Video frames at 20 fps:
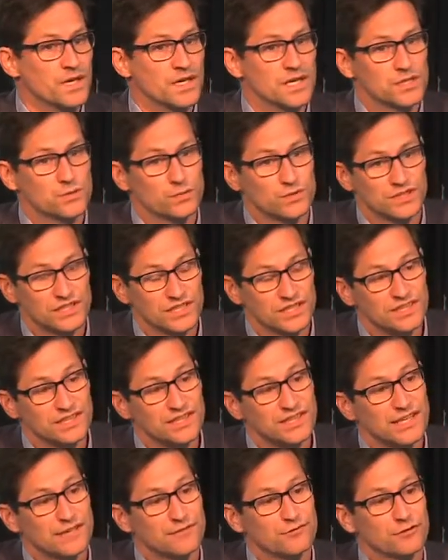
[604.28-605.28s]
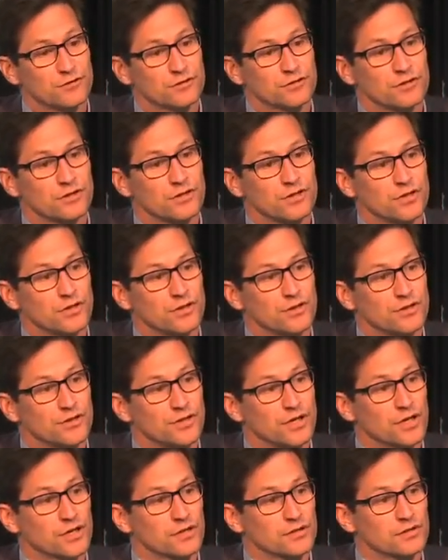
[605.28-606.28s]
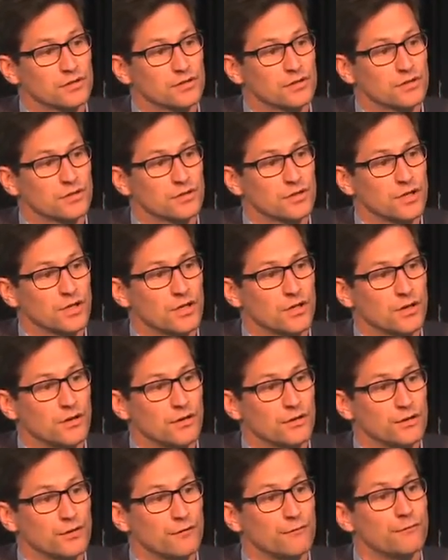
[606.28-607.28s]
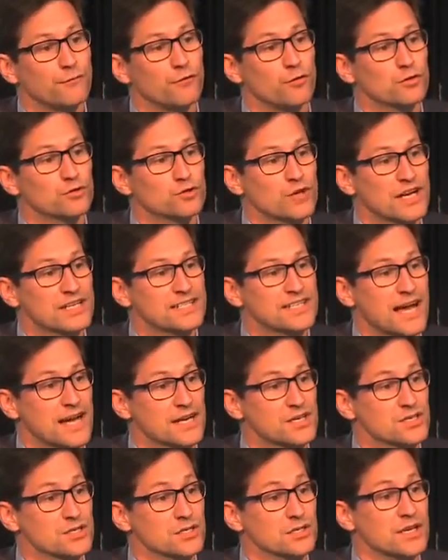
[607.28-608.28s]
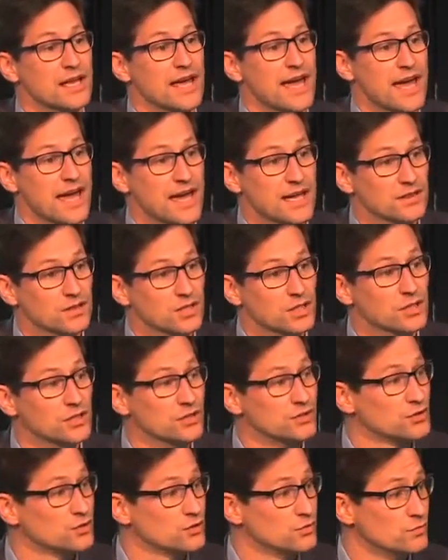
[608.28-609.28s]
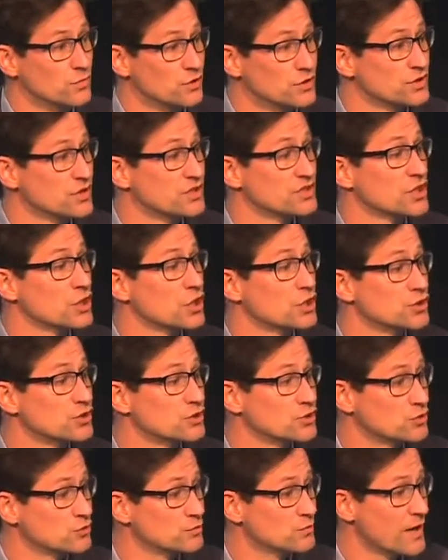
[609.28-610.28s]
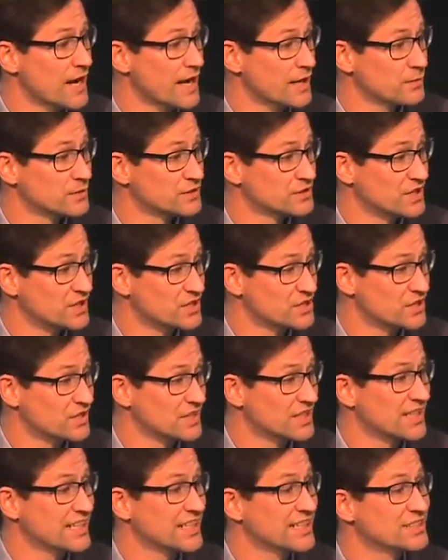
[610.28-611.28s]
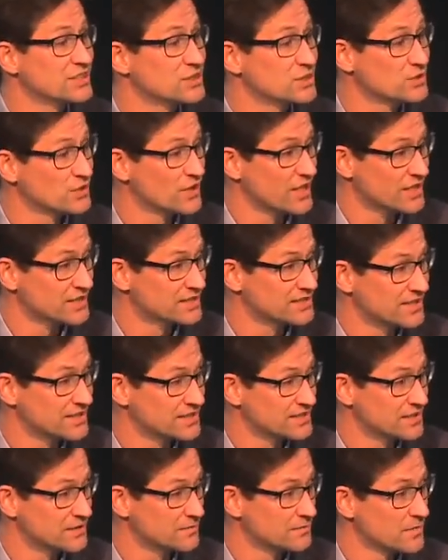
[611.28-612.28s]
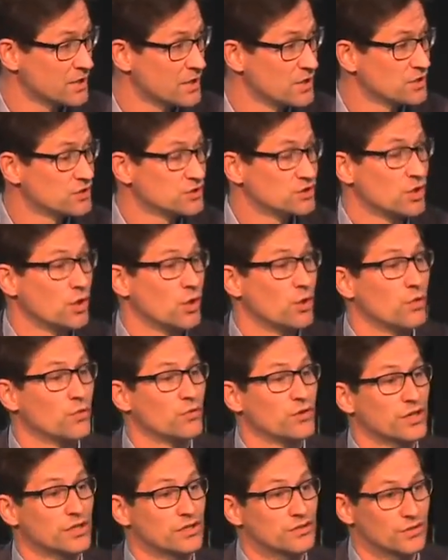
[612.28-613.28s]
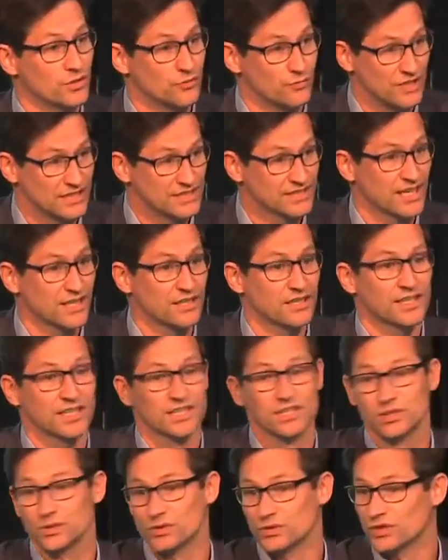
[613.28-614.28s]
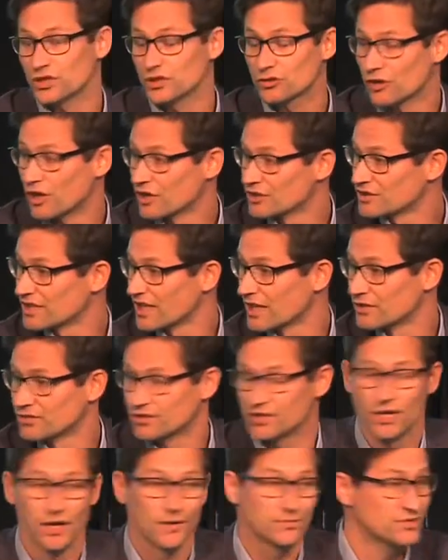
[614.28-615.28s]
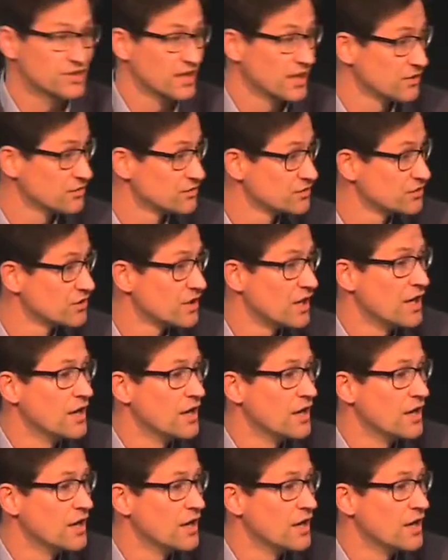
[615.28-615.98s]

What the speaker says: is we deliver the the full transaction and the consumer, so it's a consumer acquisition, into their system. So the retailer can do the cross sales and up sales